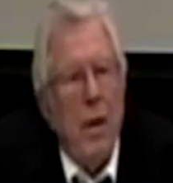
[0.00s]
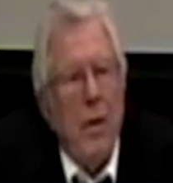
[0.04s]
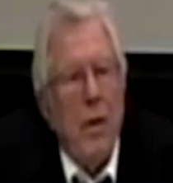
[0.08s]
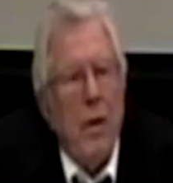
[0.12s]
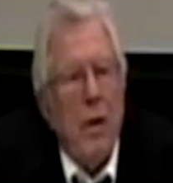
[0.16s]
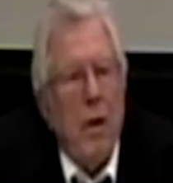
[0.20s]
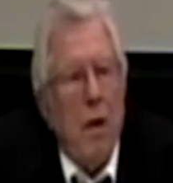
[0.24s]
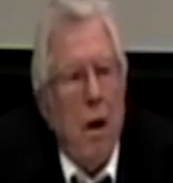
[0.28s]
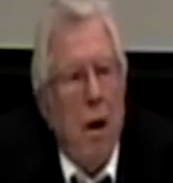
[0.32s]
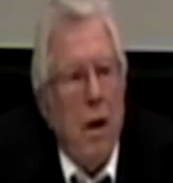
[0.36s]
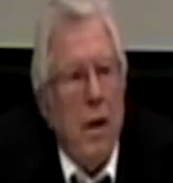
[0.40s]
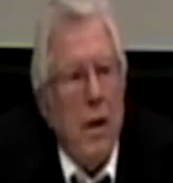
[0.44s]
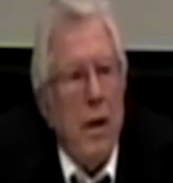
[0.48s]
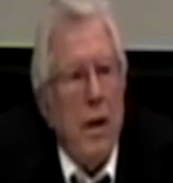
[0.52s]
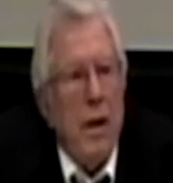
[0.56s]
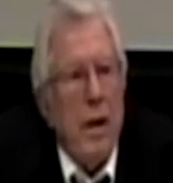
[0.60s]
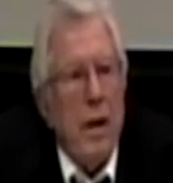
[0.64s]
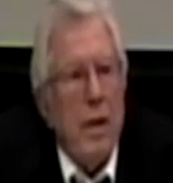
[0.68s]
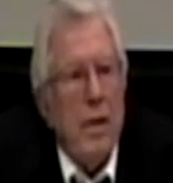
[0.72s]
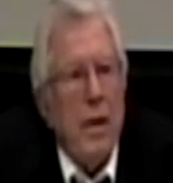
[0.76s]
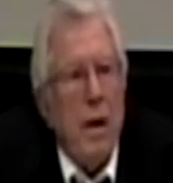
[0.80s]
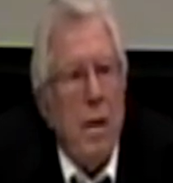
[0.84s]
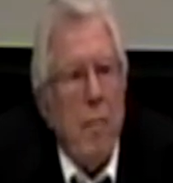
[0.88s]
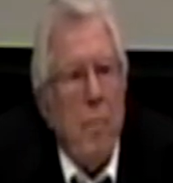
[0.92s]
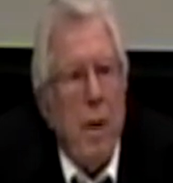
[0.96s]
The
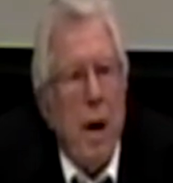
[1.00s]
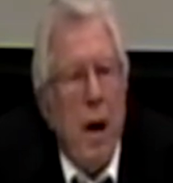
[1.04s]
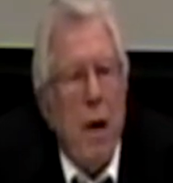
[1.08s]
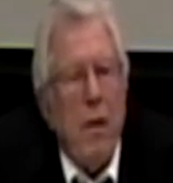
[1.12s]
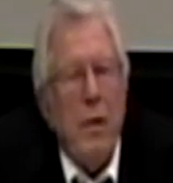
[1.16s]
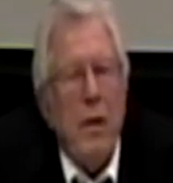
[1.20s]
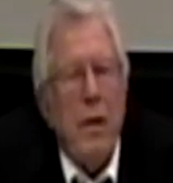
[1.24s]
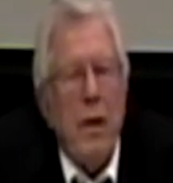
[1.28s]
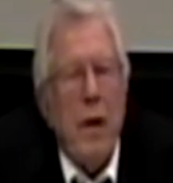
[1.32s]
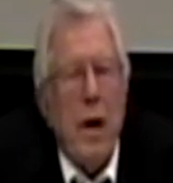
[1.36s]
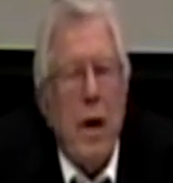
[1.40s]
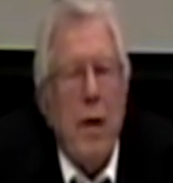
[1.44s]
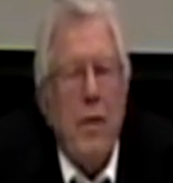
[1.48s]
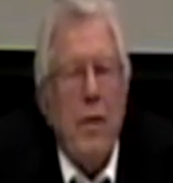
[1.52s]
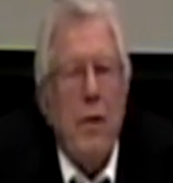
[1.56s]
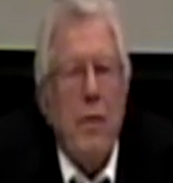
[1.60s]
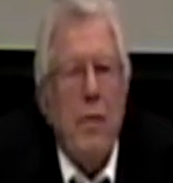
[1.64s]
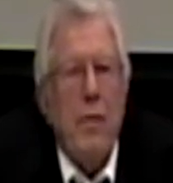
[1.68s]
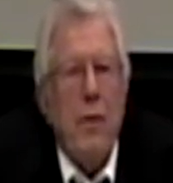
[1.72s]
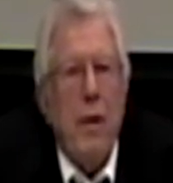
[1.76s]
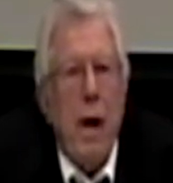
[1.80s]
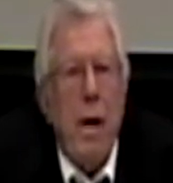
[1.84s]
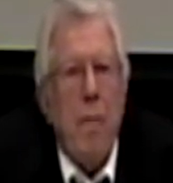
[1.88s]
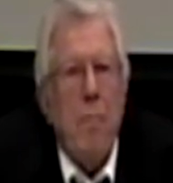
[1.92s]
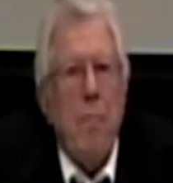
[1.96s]
colonies are bound together
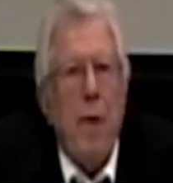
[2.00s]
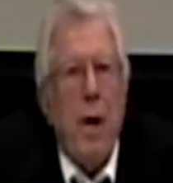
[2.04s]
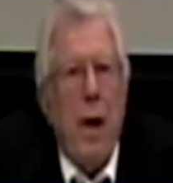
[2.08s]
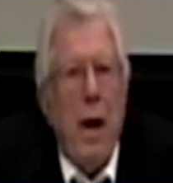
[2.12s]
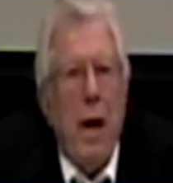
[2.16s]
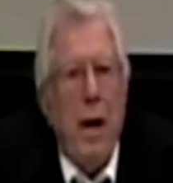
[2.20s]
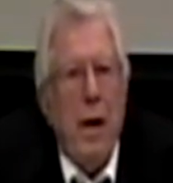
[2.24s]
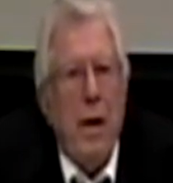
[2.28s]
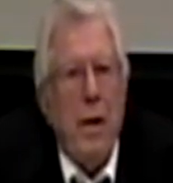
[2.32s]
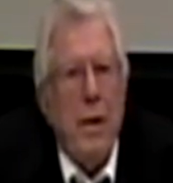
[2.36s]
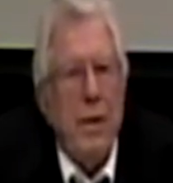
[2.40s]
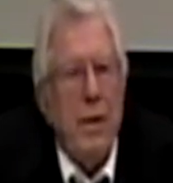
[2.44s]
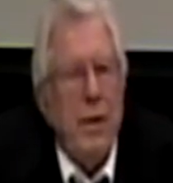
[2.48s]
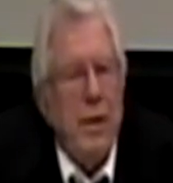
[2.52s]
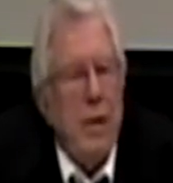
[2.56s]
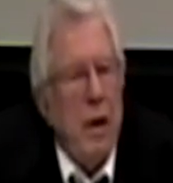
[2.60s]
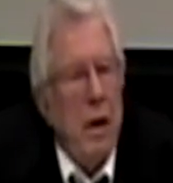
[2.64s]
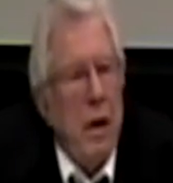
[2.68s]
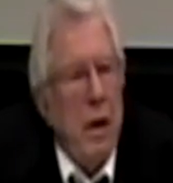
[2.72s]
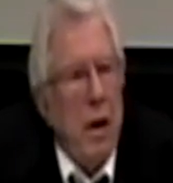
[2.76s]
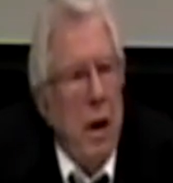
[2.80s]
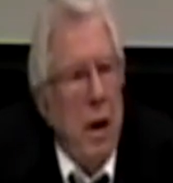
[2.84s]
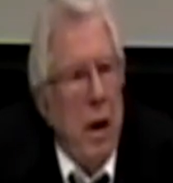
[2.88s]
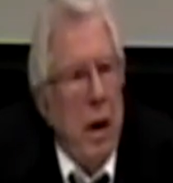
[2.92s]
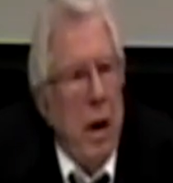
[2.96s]
to empires,
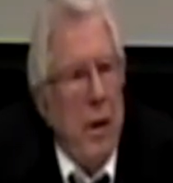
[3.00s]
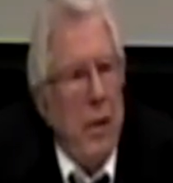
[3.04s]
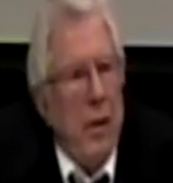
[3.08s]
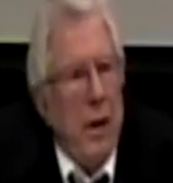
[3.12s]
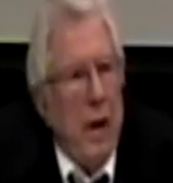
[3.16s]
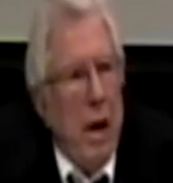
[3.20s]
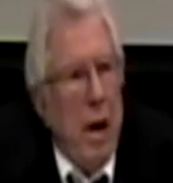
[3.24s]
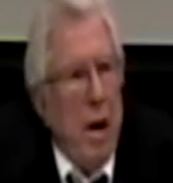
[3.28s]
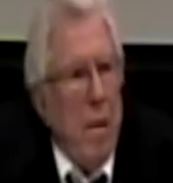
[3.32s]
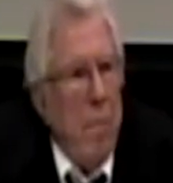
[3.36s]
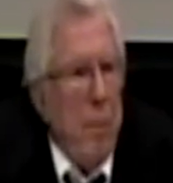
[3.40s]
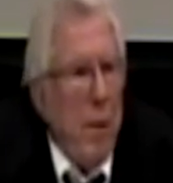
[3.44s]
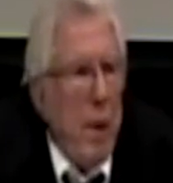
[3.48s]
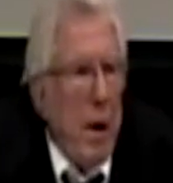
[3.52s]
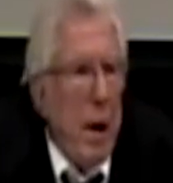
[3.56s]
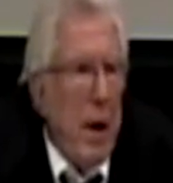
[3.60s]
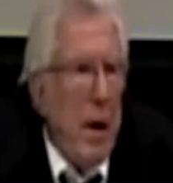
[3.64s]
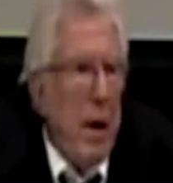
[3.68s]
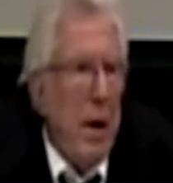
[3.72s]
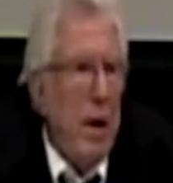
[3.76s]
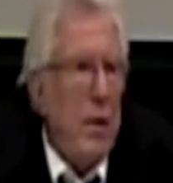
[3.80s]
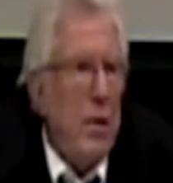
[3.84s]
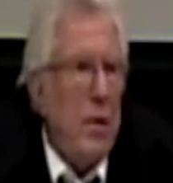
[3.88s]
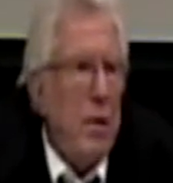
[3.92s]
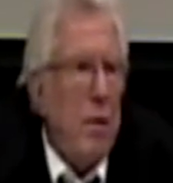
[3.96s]
and the
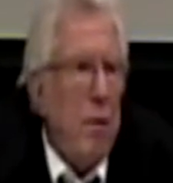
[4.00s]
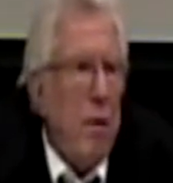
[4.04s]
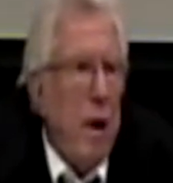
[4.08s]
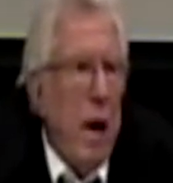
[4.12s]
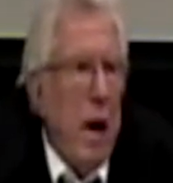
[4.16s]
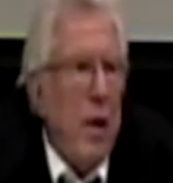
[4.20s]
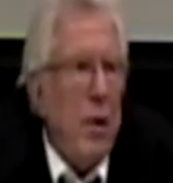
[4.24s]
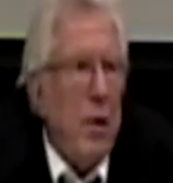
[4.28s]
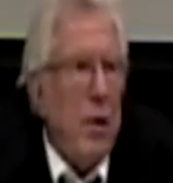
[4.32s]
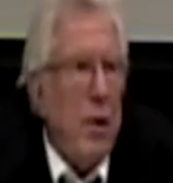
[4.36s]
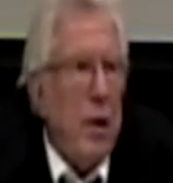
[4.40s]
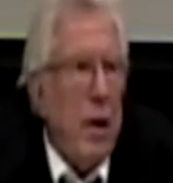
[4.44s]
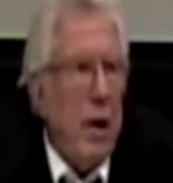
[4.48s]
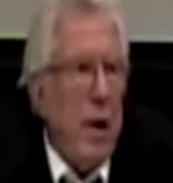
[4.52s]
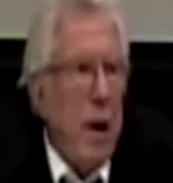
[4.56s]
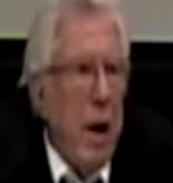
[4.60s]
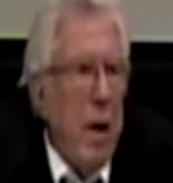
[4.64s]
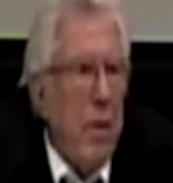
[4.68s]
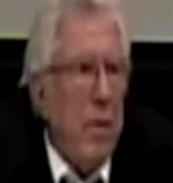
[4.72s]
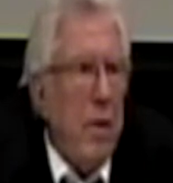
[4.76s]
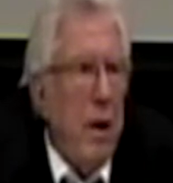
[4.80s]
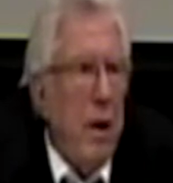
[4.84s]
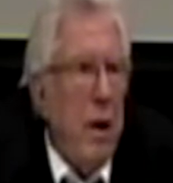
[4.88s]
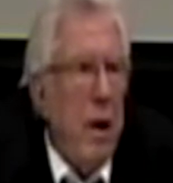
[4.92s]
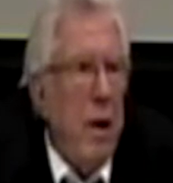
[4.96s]
empires crash
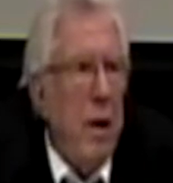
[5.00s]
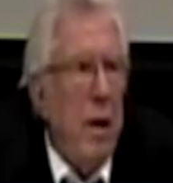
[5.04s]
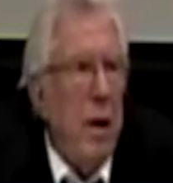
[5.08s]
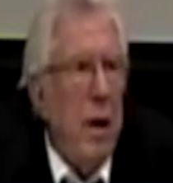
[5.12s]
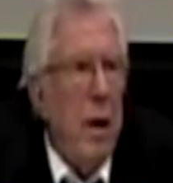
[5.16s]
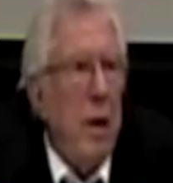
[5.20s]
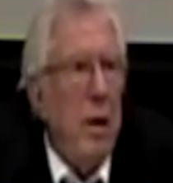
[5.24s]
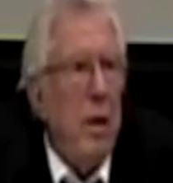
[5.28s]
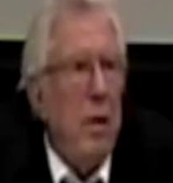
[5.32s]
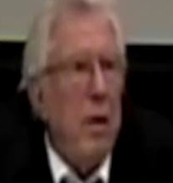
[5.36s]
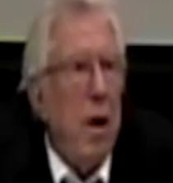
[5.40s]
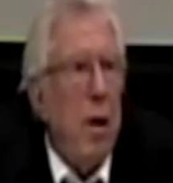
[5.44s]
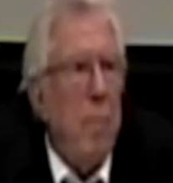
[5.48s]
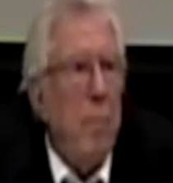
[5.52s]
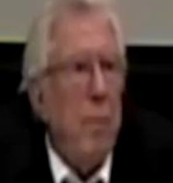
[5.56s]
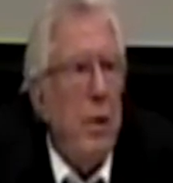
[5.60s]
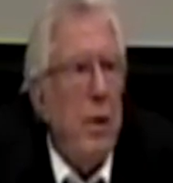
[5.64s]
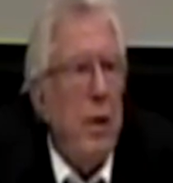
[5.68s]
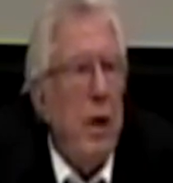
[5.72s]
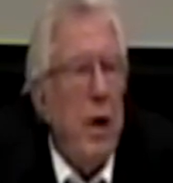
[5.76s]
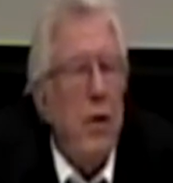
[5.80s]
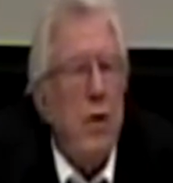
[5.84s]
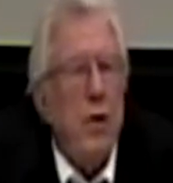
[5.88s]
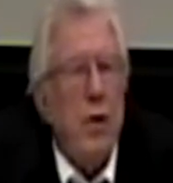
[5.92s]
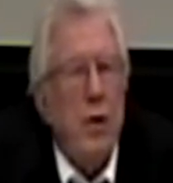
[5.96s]
together in
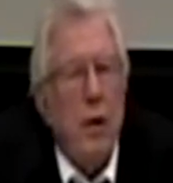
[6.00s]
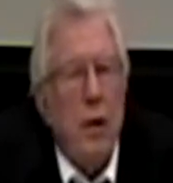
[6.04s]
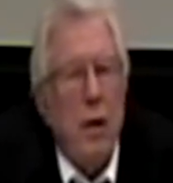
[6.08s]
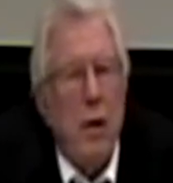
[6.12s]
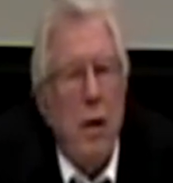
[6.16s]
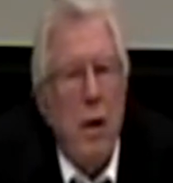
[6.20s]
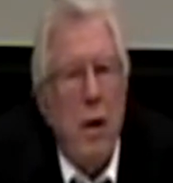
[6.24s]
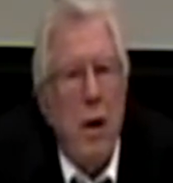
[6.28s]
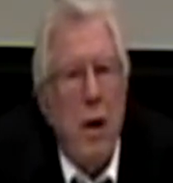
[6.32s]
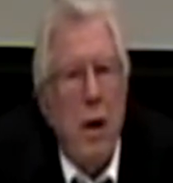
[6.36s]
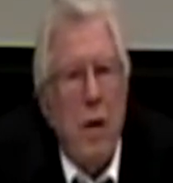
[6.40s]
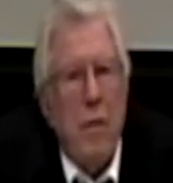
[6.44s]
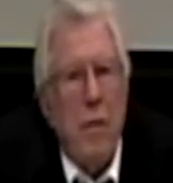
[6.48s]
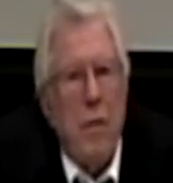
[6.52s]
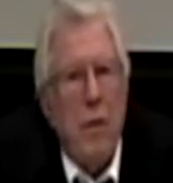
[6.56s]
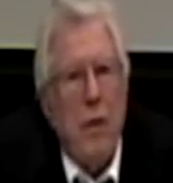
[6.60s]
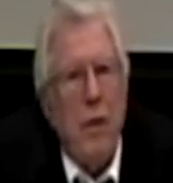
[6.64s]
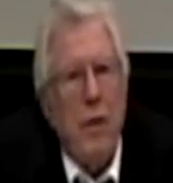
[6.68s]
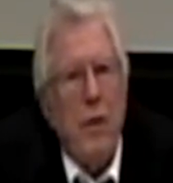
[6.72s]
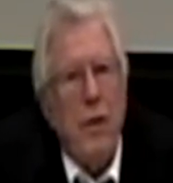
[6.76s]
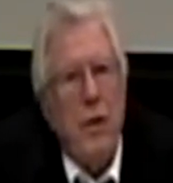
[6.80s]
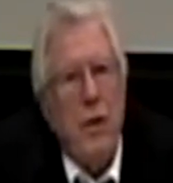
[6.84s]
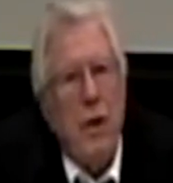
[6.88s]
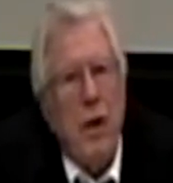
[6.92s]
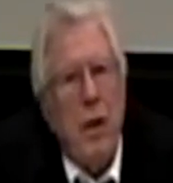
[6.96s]
competition
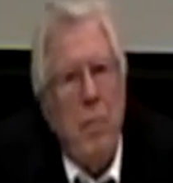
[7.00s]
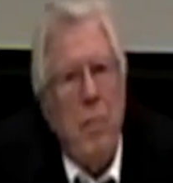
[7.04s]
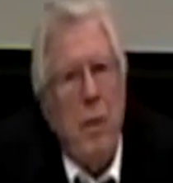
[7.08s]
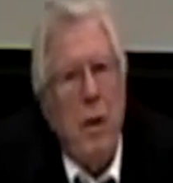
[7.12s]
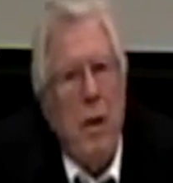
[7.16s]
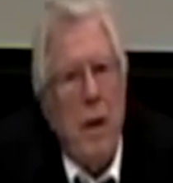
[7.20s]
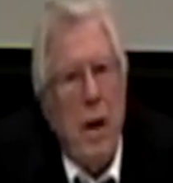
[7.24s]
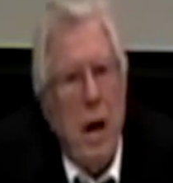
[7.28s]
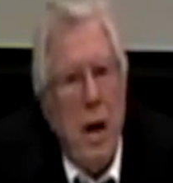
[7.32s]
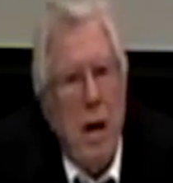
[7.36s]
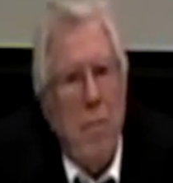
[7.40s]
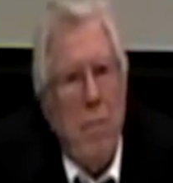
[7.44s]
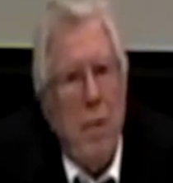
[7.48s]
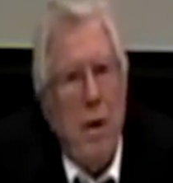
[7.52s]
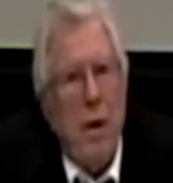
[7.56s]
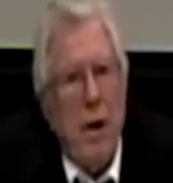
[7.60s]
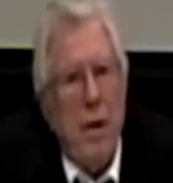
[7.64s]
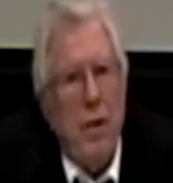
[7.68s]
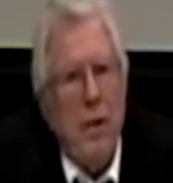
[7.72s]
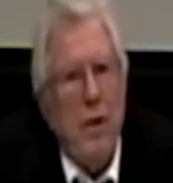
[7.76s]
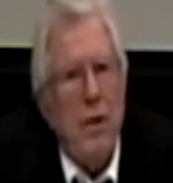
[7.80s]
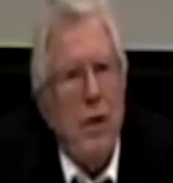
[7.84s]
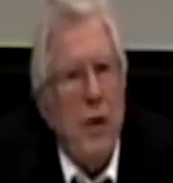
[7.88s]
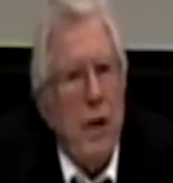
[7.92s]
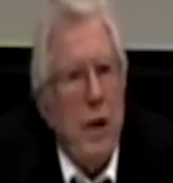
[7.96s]
for the cheaper labor
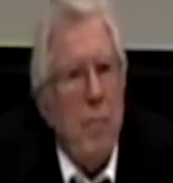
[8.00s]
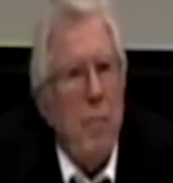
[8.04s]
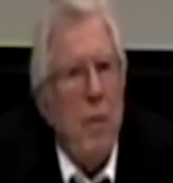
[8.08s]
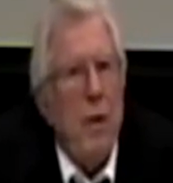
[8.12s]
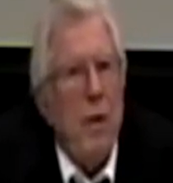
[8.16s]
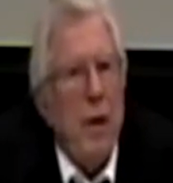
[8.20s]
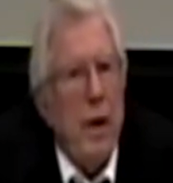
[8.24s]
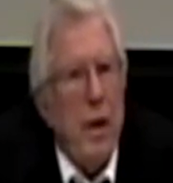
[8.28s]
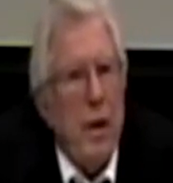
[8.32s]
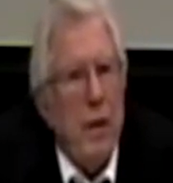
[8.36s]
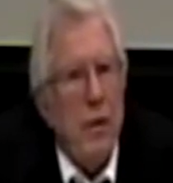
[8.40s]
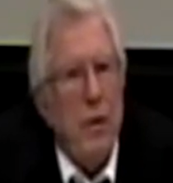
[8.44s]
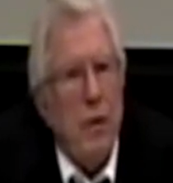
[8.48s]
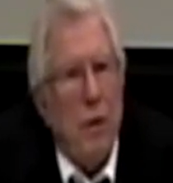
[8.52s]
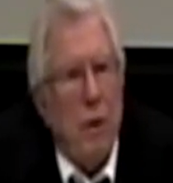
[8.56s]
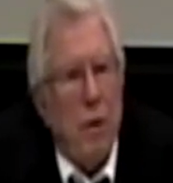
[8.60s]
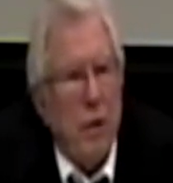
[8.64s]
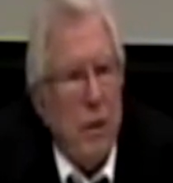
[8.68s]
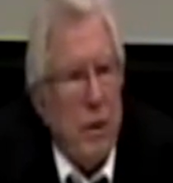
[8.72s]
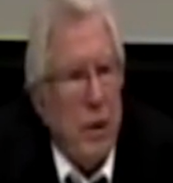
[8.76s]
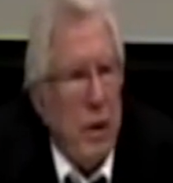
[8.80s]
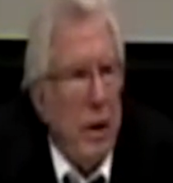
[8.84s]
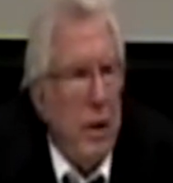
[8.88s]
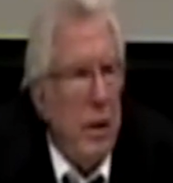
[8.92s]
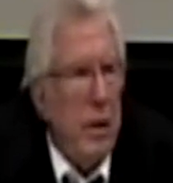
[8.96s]
and the cheaper
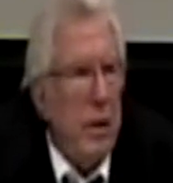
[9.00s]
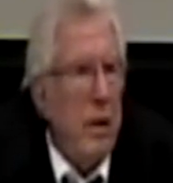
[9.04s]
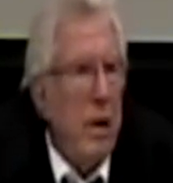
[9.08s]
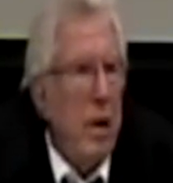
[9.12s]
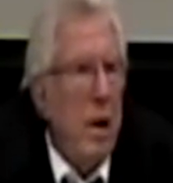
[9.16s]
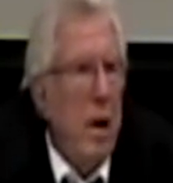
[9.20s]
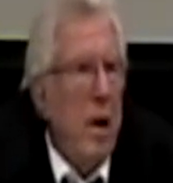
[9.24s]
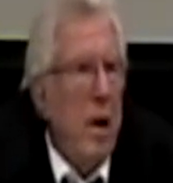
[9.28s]
resources.